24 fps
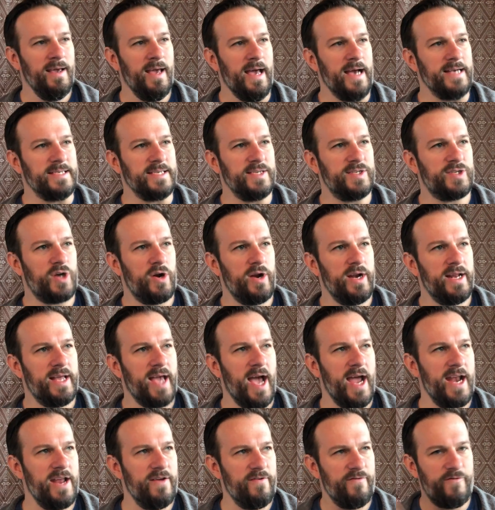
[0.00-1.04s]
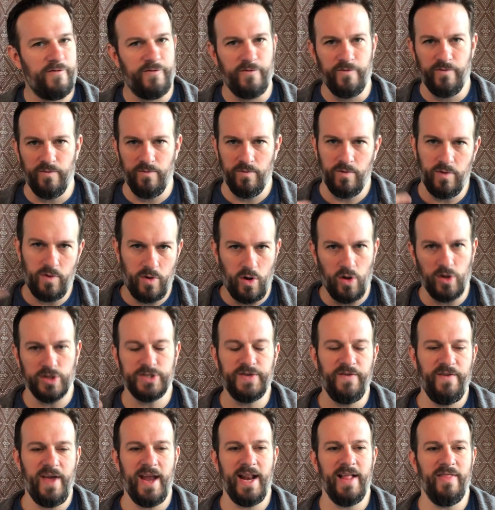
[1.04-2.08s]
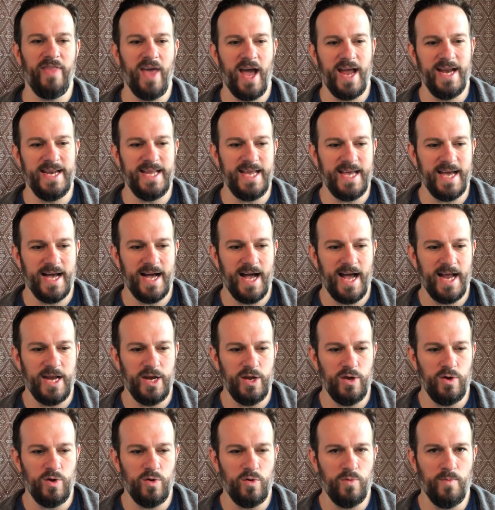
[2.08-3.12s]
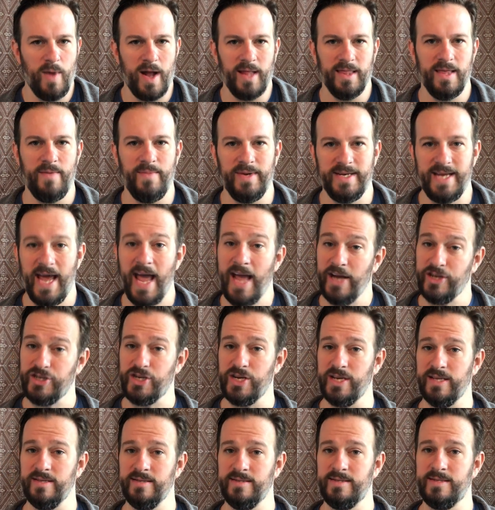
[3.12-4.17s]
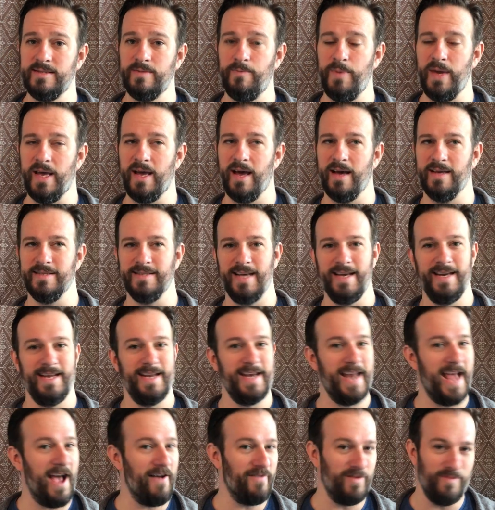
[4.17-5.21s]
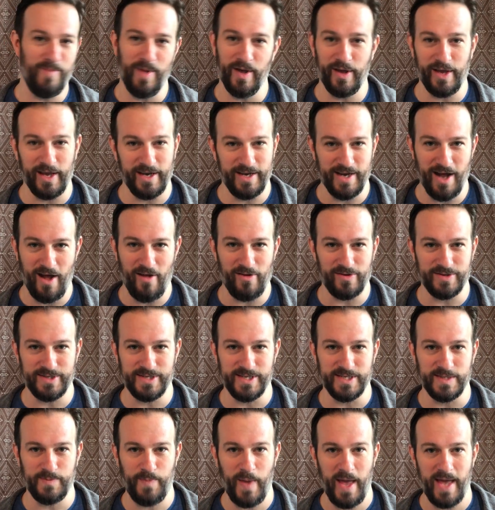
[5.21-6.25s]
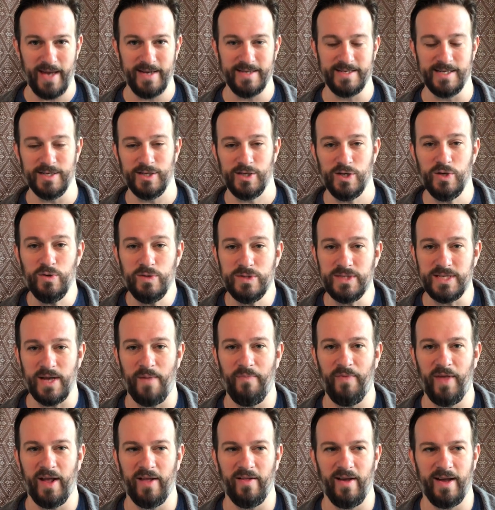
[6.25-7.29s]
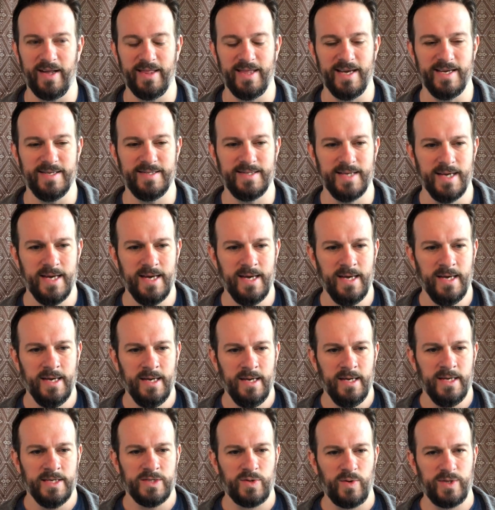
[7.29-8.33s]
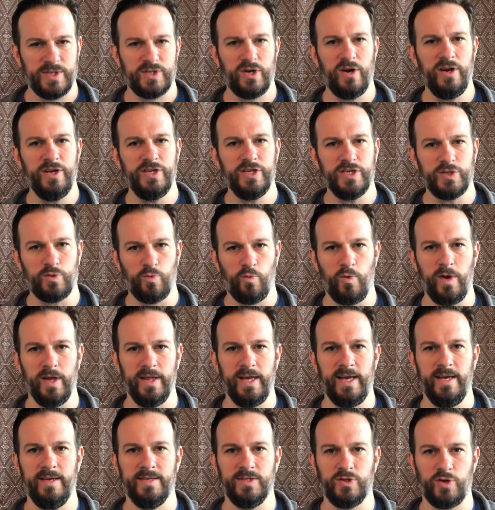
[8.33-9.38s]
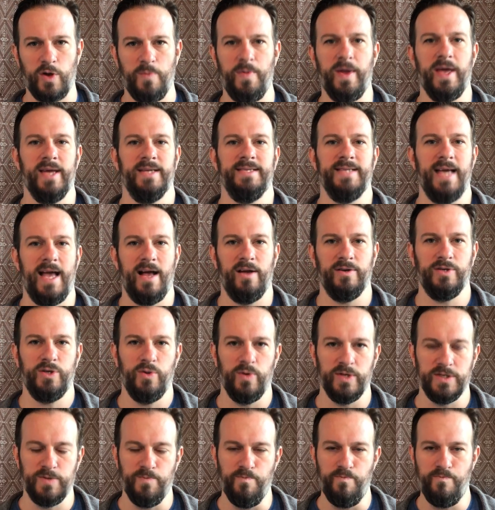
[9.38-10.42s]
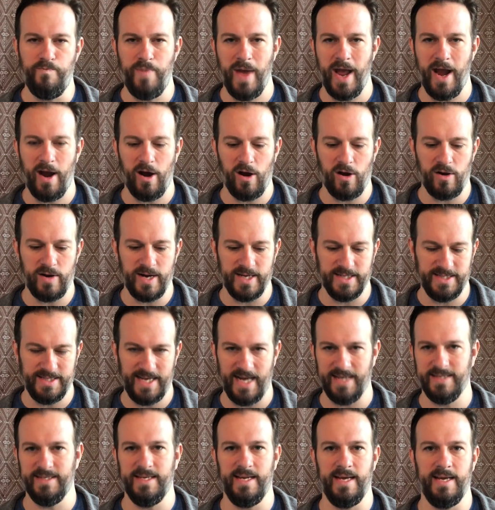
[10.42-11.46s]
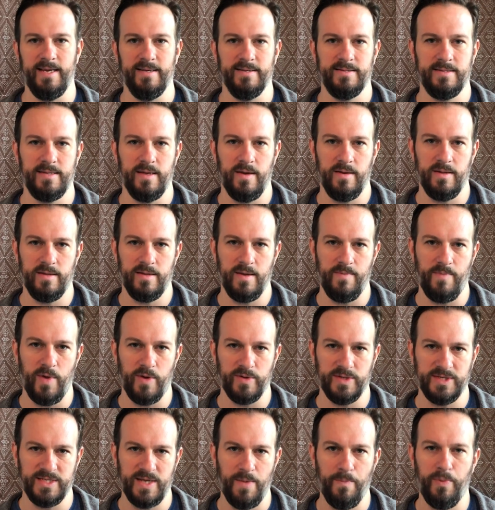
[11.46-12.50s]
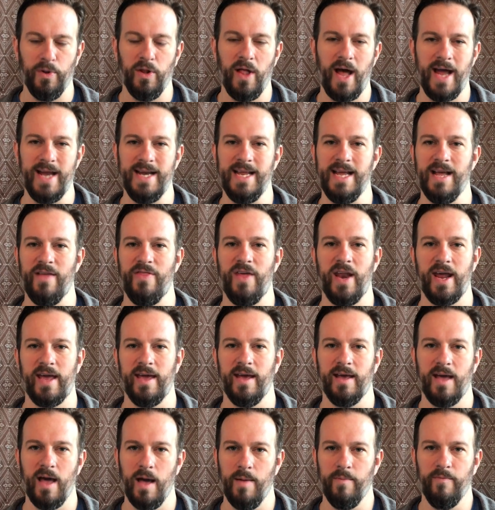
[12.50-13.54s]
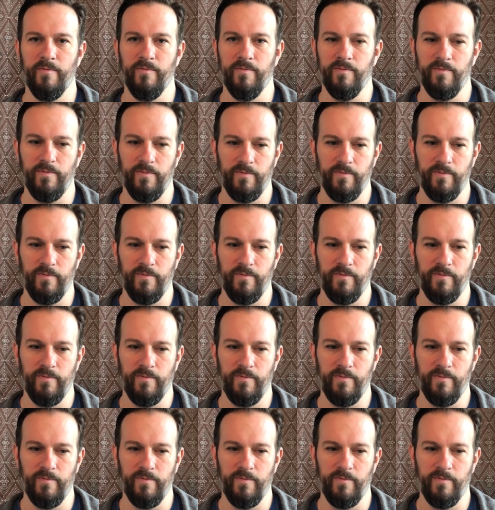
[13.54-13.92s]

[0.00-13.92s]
As I started kind of cultivating the idea, I knew my limitations because I didn't have $1 million to spend to do something like this. So I started just really stripping it down to its bare necessities, the most simple idea that I could come